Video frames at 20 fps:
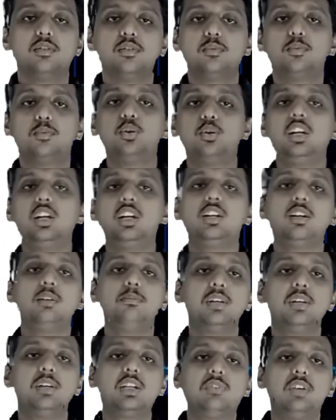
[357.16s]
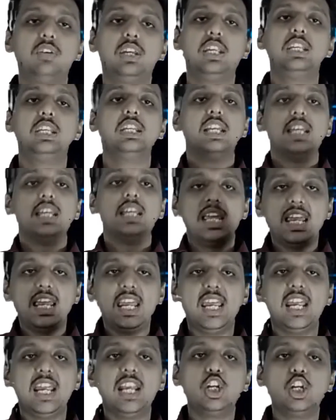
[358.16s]
Put it in between
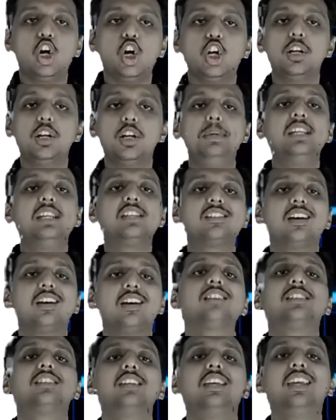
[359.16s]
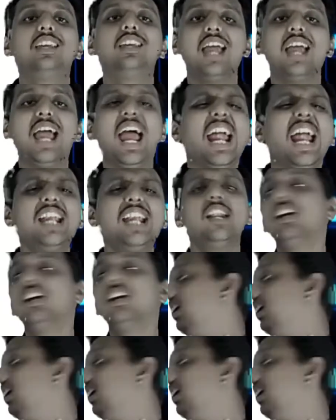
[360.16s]
A dollar B star C and